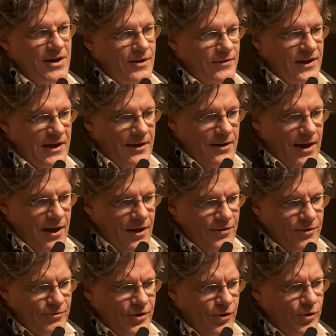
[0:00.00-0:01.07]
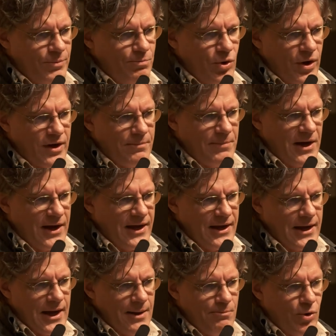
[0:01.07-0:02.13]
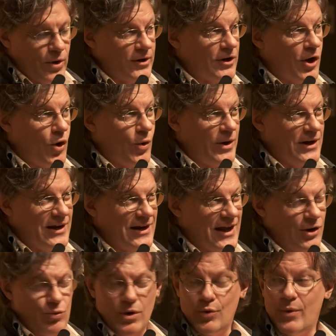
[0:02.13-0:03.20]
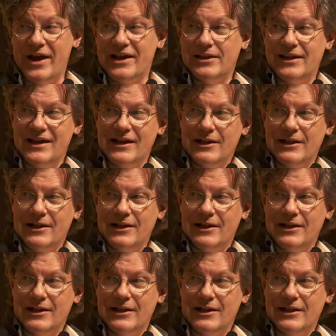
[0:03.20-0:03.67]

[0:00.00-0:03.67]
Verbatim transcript: they, uh, there's a good book by uh, Morton Cohen and Edward Wakeling